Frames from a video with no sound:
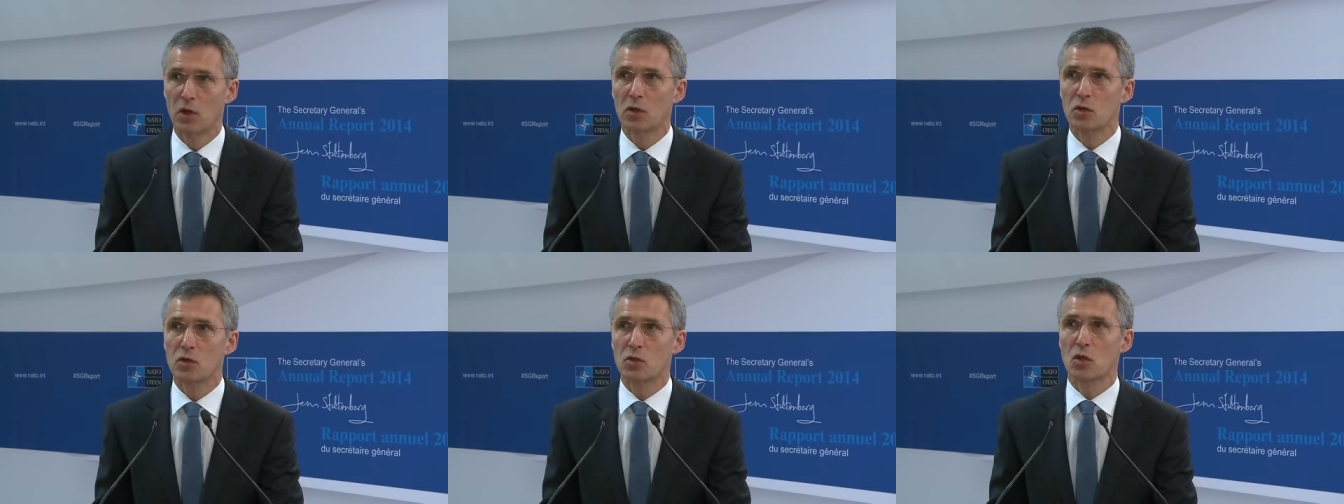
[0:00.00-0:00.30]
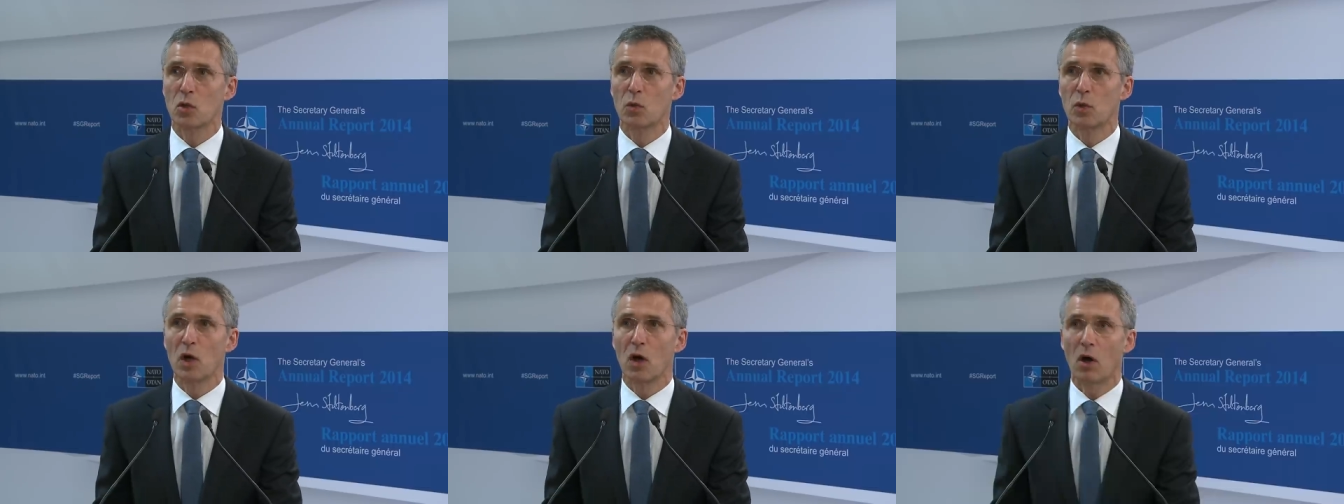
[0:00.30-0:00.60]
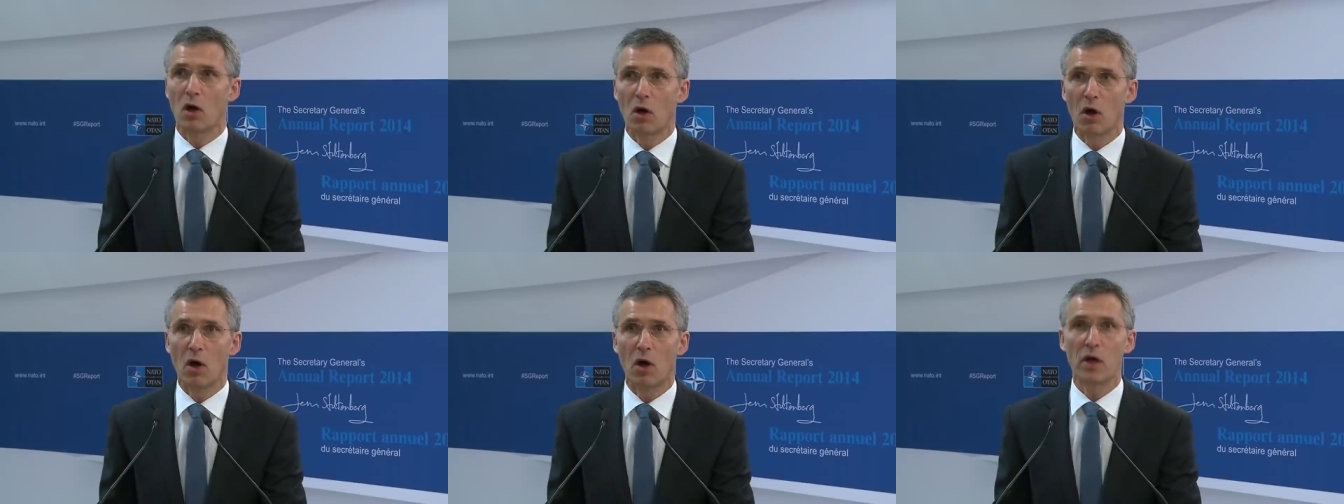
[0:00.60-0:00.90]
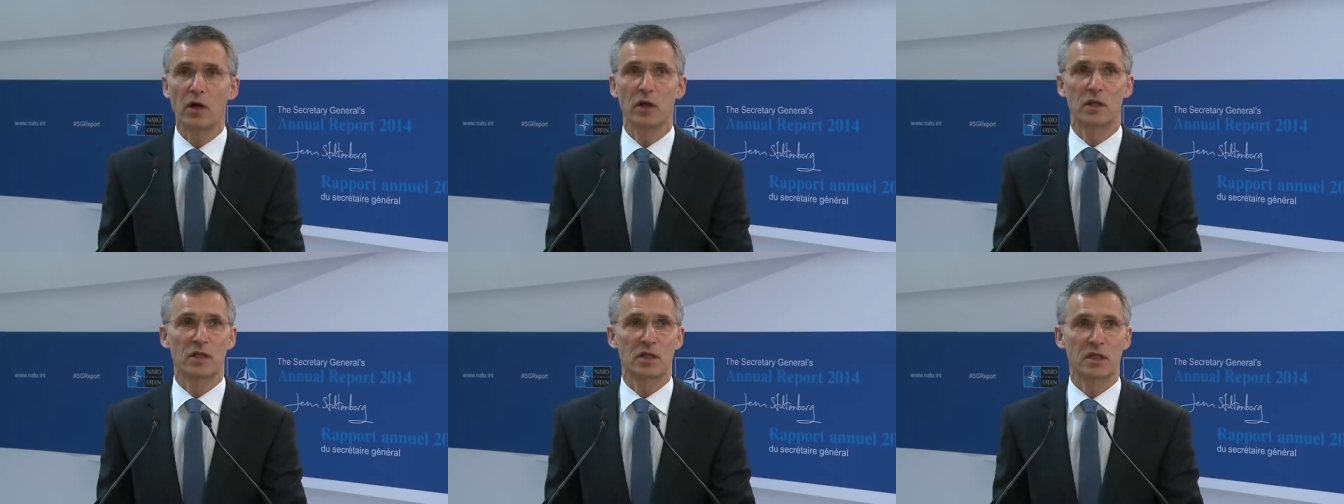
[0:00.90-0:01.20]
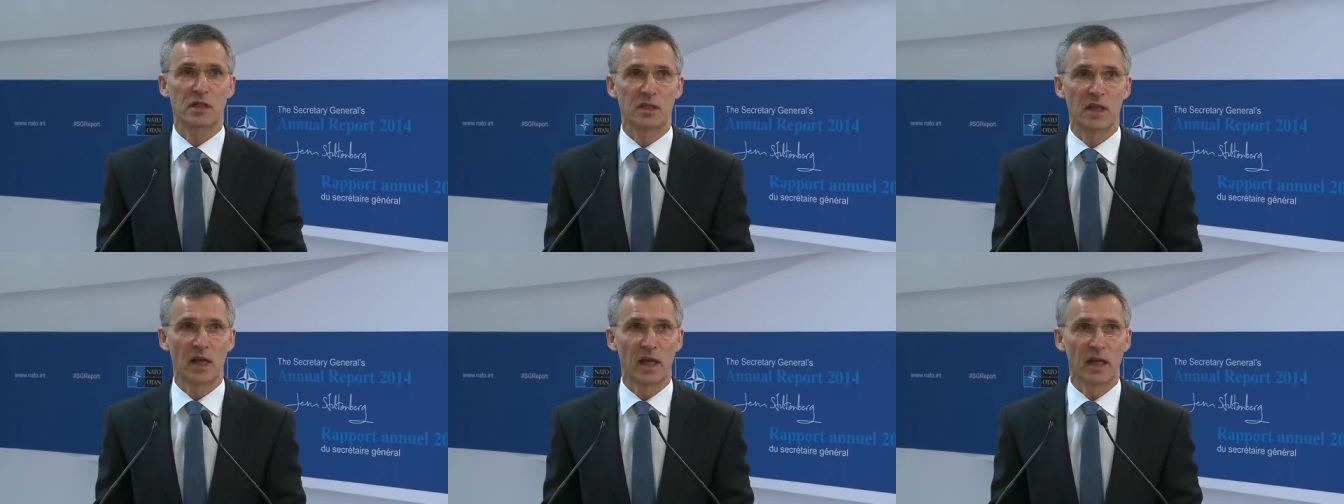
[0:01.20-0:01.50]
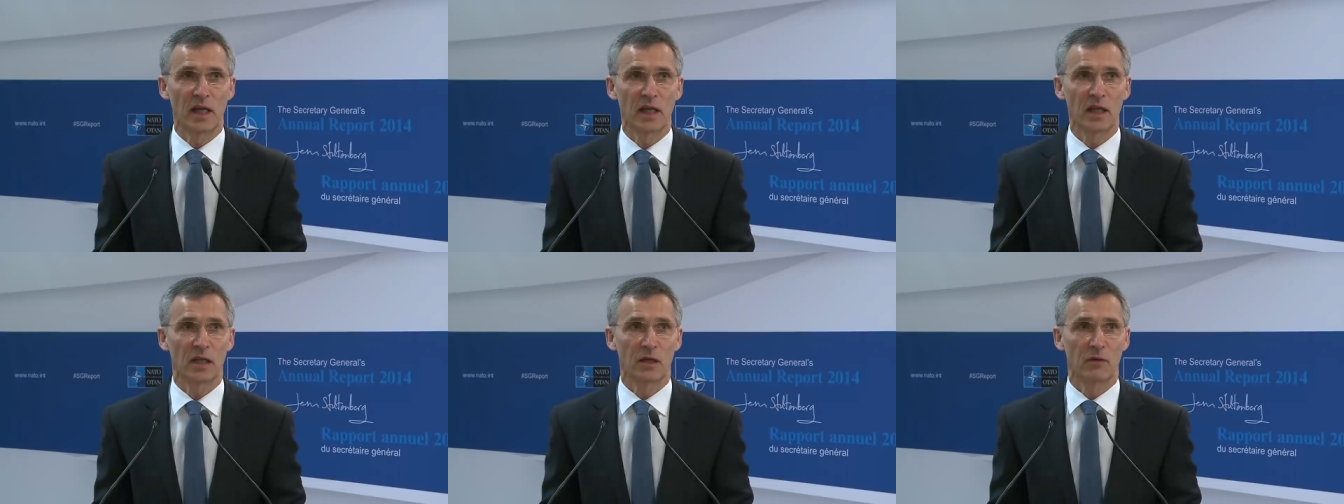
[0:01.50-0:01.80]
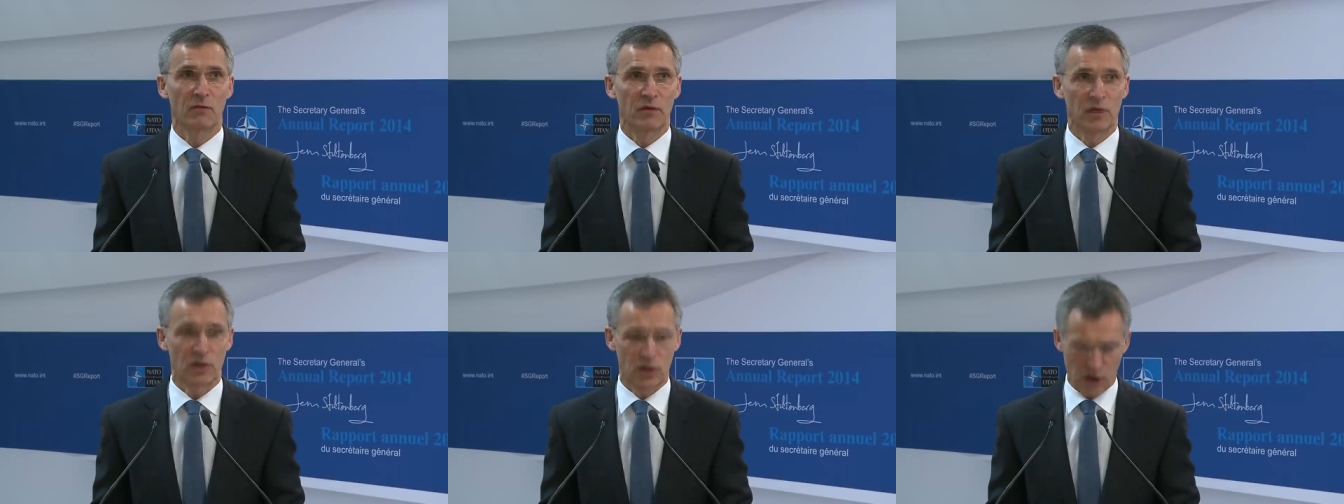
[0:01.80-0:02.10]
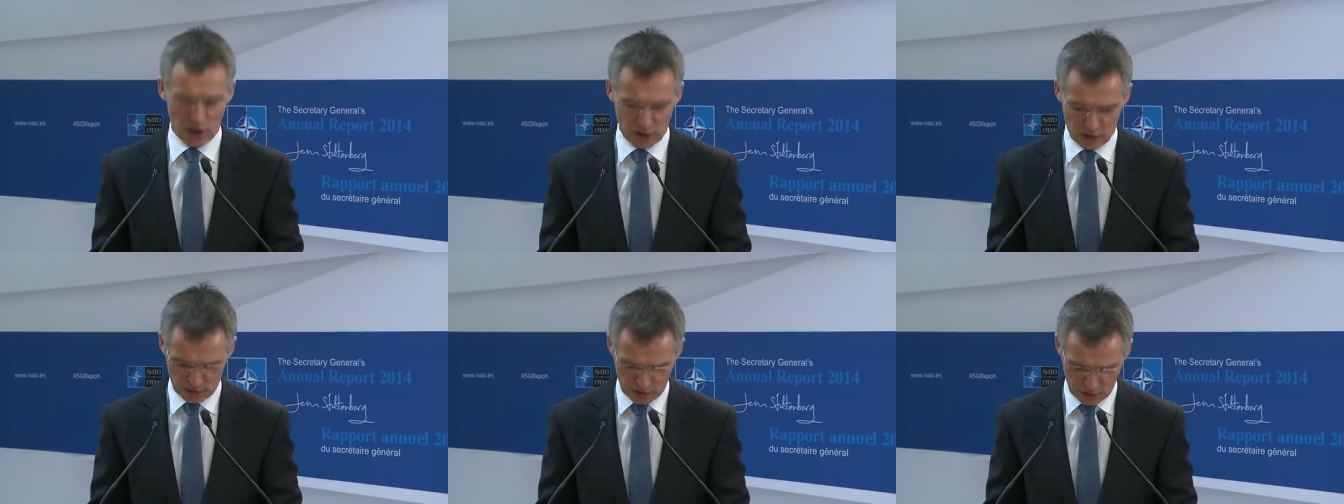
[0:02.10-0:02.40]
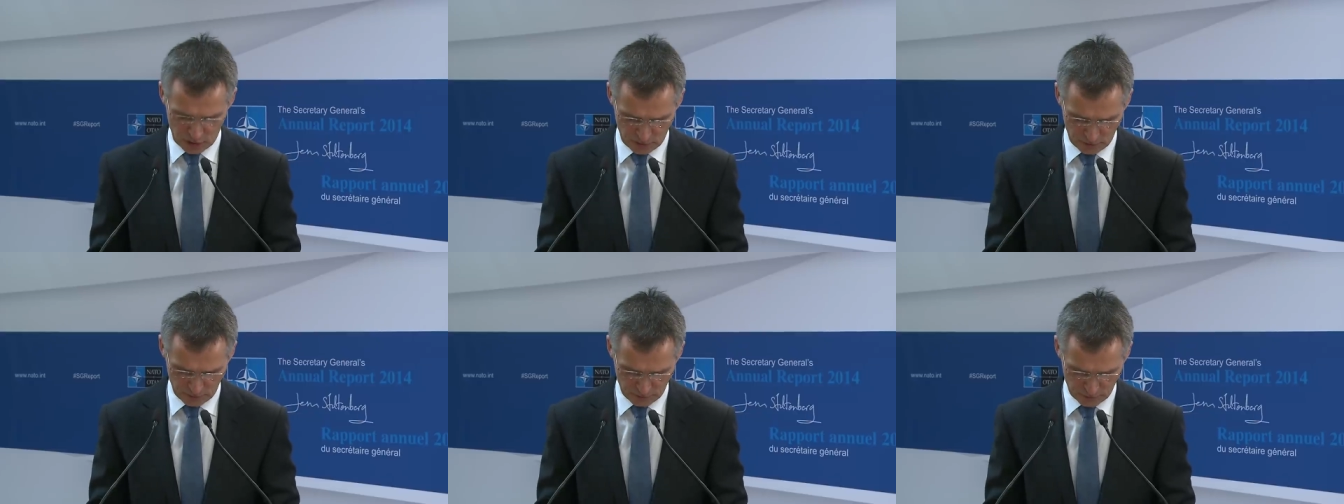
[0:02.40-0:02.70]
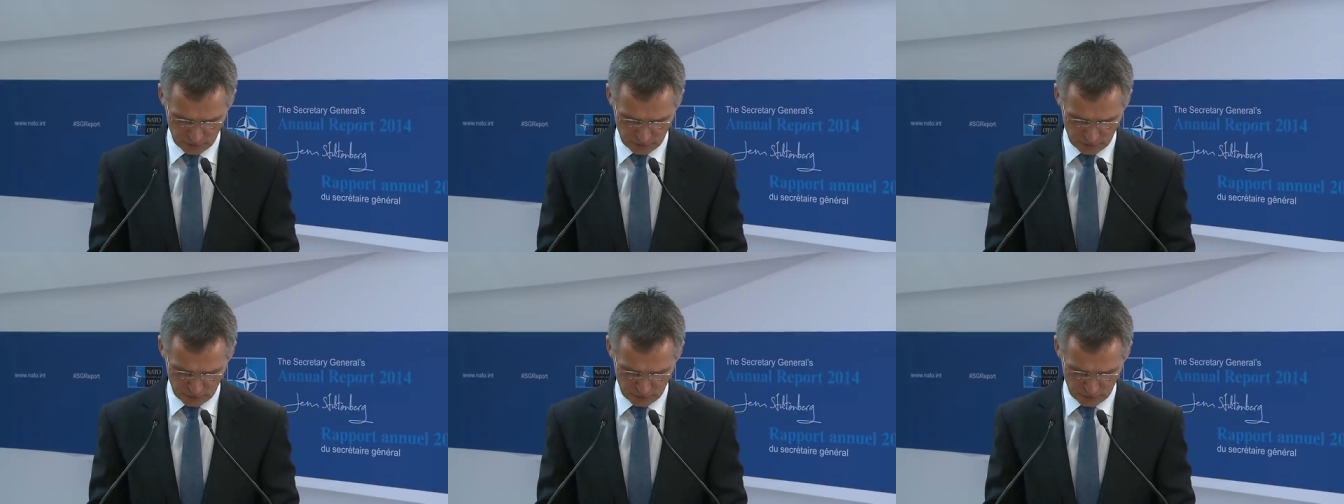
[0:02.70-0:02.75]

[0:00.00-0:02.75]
So we are staying vigilant.